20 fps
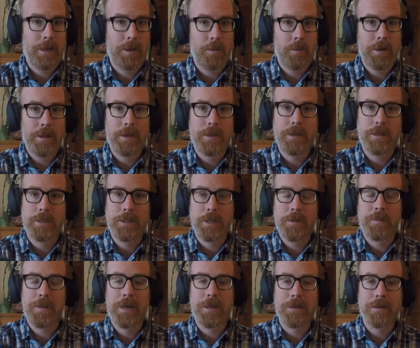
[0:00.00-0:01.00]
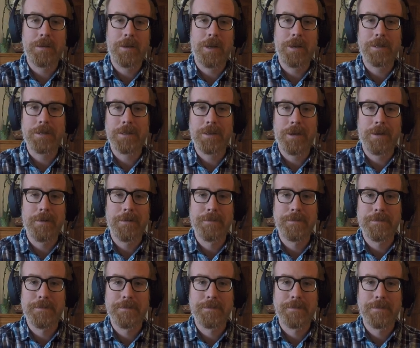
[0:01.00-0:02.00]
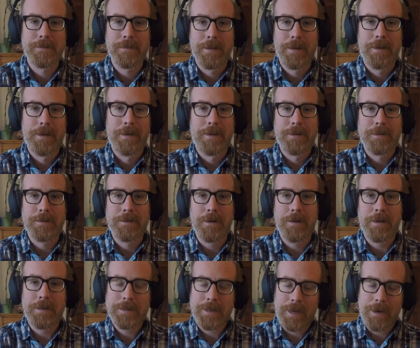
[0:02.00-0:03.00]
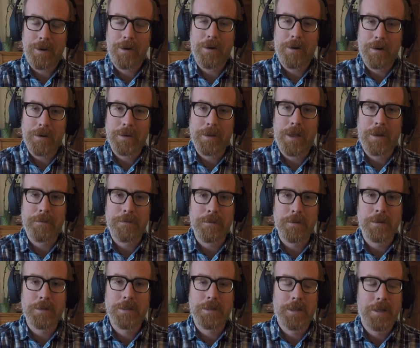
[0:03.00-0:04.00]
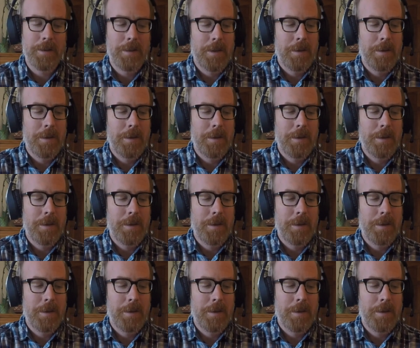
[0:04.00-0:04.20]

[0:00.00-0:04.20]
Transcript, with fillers: with the G pentatonic scale? So it's kind of hard at first,